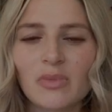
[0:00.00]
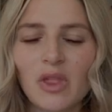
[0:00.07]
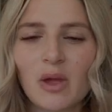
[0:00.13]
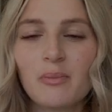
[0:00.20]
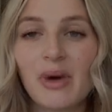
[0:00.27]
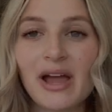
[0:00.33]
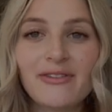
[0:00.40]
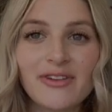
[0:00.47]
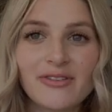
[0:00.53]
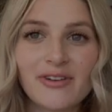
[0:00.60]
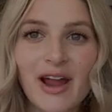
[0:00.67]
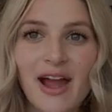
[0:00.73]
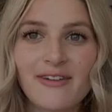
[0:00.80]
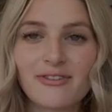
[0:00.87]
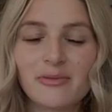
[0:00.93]
my favorite
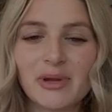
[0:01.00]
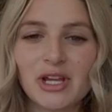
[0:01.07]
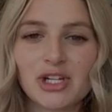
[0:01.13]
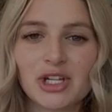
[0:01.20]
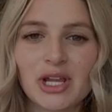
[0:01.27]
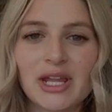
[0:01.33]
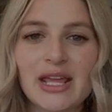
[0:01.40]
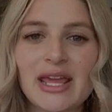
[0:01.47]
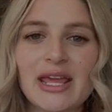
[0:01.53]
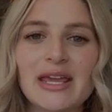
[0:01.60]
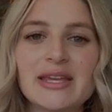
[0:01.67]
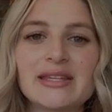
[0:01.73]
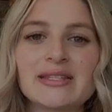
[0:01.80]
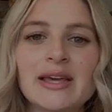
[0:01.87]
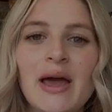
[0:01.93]
affirmation
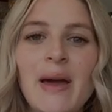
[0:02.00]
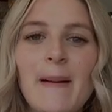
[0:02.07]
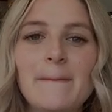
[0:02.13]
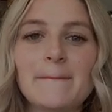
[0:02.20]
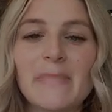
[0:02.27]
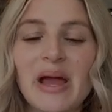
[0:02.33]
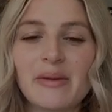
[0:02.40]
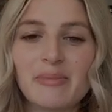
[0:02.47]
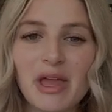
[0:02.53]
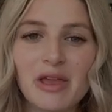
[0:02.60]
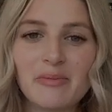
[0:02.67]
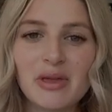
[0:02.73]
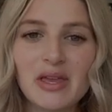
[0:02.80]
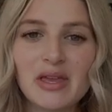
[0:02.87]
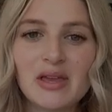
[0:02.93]
is my
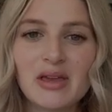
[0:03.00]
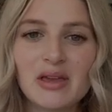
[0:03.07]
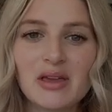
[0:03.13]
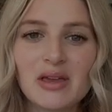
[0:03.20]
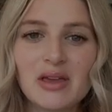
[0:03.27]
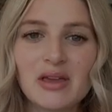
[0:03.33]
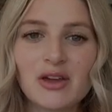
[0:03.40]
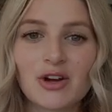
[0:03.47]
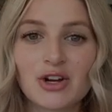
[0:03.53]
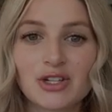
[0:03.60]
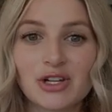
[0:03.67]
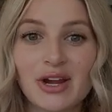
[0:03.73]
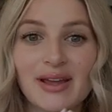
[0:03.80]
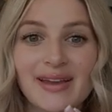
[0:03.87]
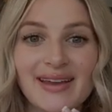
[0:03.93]
baby
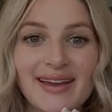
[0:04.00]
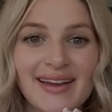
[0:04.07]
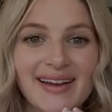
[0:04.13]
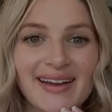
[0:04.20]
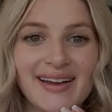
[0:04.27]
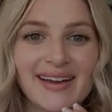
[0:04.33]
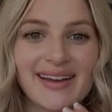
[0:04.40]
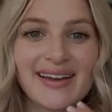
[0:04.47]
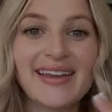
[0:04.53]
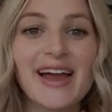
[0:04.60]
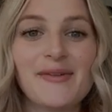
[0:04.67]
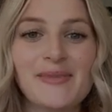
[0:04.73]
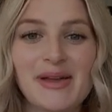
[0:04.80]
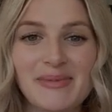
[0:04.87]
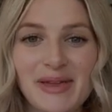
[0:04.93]

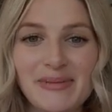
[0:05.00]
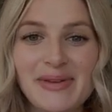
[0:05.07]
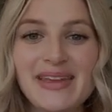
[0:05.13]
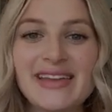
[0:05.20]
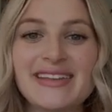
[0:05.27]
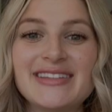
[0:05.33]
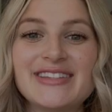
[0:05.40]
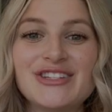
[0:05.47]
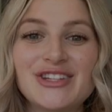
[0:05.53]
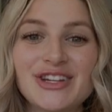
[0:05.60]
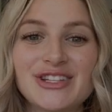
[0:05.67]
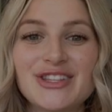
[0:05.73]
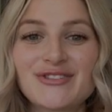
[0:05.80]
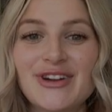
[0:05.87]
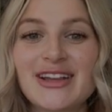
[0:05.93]
is
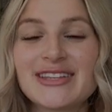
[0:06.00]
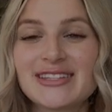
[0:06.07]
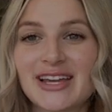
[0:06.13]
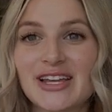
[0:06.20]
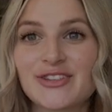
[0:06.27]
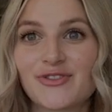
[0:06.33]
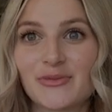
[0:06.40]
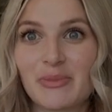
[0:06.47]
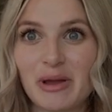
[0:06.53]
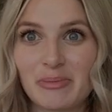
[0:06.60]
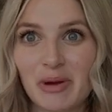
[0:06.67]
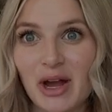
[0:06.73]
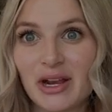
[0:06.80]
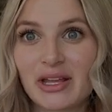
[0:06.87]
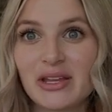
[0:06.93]
just the right size for my
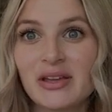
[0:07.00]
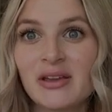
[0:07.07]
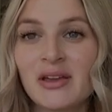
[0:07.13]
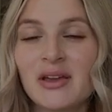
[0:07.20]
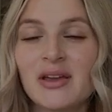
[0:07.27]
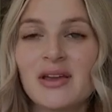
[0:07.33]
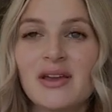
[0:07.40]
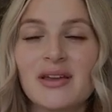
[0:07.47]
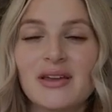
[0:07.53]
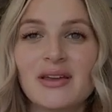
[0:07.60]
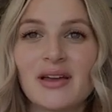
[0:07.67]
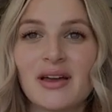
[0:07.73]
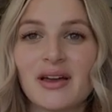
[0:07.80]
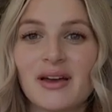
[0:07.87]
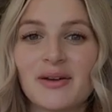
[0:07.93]
body.
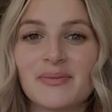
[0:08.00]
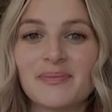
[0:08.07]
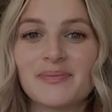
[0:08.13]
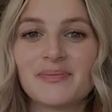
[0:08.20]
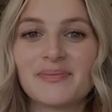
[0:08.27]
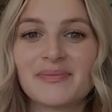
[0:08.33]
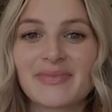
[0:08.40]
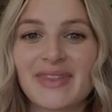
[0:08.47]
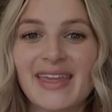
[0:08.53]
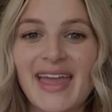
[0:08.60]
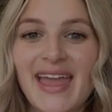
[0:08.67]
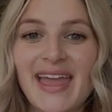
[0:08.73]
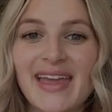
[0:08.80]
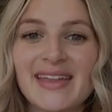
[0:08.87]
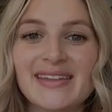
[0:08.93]

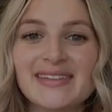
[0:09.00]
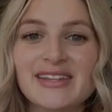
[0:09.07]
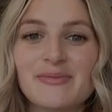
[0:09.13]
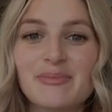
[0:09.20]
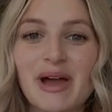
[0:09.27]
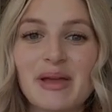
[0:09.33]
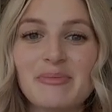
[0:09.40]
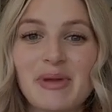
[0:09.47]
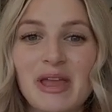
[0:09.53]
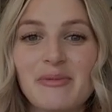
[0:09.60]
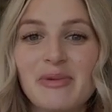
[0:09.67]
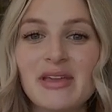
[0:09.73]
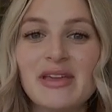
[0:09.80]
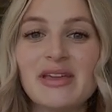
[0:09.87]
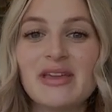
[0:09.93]
And my
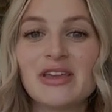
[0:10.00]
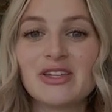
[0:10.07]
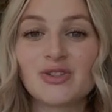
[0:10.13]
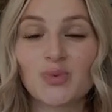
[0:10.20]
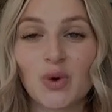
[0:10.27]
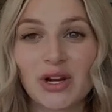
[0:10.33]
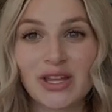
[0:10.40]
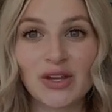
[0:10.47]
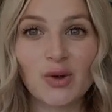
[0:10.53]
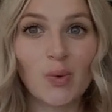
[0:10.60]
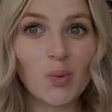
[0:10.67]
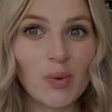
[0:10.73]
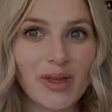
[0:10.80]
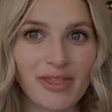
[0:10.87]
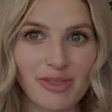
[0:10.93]
baby is working
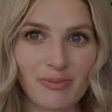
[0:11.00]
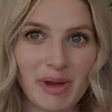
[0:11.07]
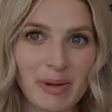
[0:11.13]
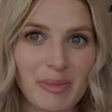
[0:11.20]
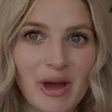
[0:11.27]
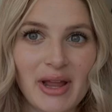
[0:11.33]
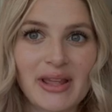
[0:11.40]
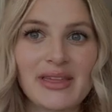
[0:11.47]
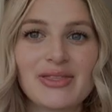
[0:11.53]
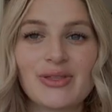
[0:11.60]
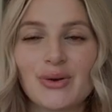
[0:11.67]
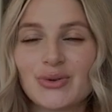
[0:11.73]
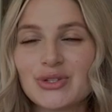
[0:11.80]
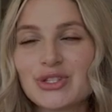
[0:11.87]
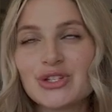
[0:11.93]
with my body.
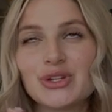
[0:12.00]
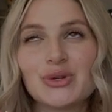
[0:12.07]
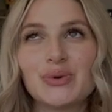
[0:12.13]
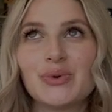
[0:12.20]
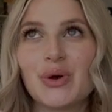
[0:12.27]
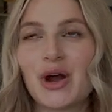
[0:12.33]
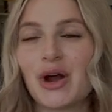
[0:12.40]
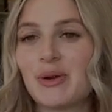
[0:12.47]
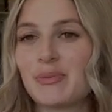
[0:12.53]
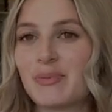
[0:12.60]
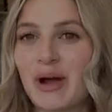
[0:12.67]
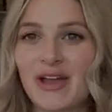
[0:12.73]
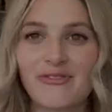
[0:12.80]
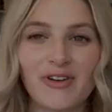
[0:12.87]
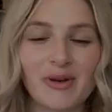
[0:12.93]
Those two are
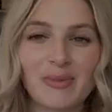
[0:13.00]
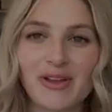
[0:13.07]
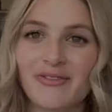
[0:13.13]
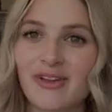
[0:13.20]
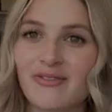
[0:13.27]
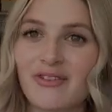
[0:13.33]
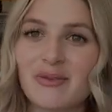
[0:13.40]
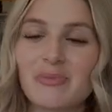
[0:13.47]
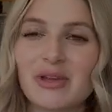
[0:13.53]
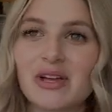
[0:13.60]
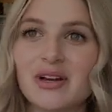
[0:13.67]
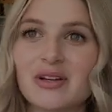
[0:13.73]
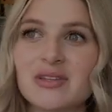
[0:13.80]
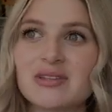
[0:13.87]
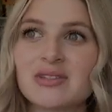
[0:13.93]
by far my favorite,
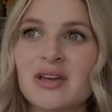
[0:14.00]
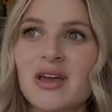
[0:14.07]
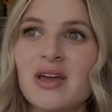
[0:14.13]
because